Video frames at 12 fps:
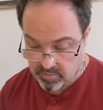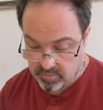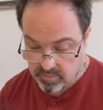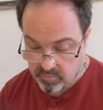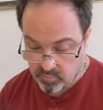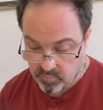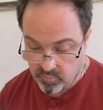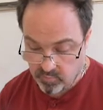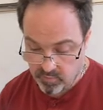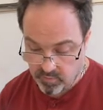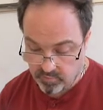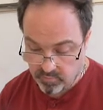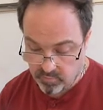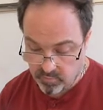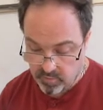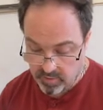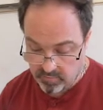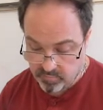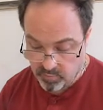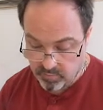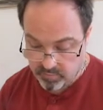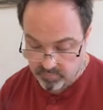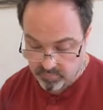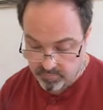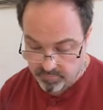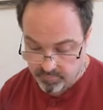Then we move on to exponents.